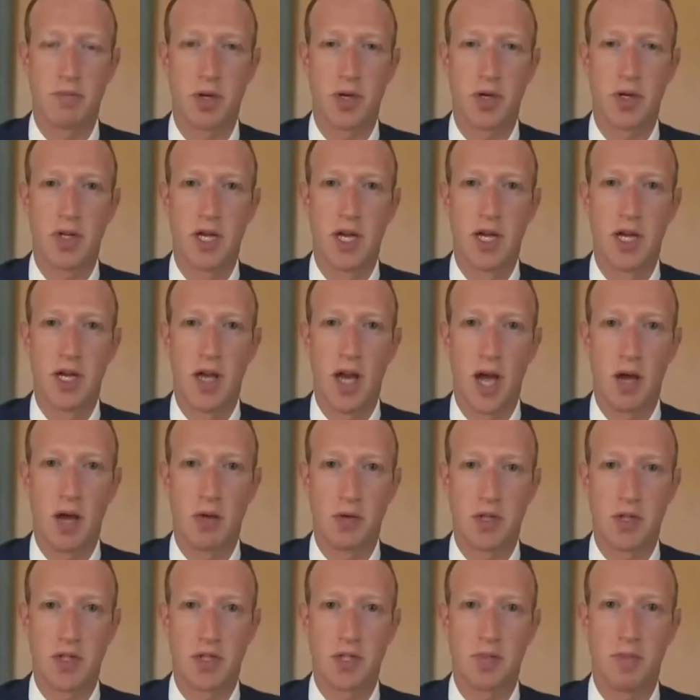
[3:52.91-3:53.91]
but I
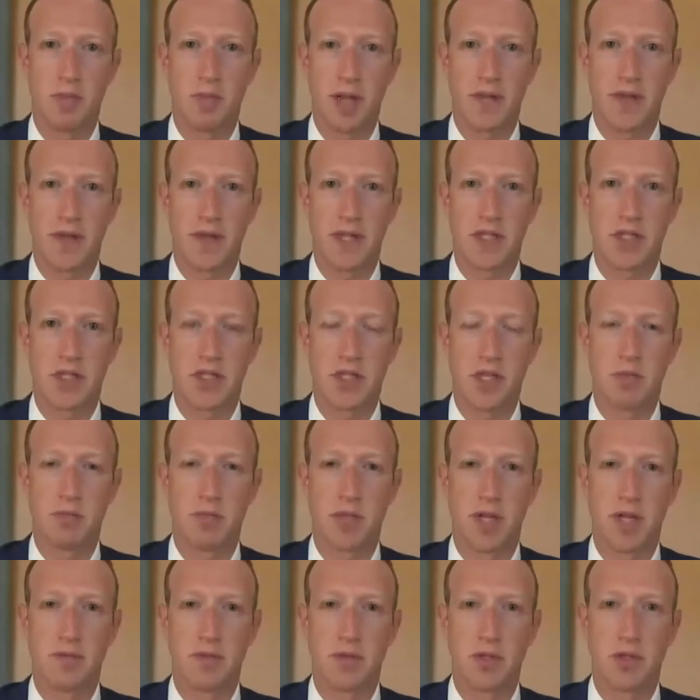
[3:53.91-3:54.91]
would expect that some
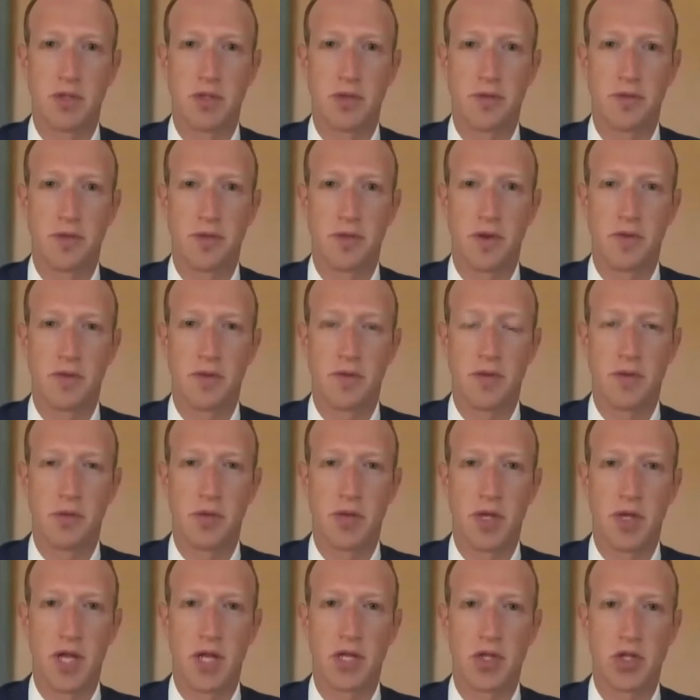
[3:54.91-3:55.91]
level of
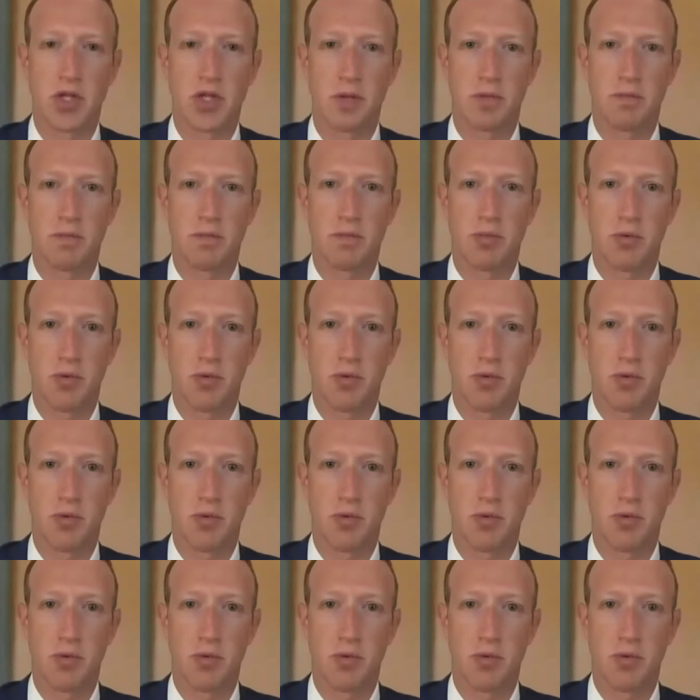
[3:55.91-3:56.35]
communication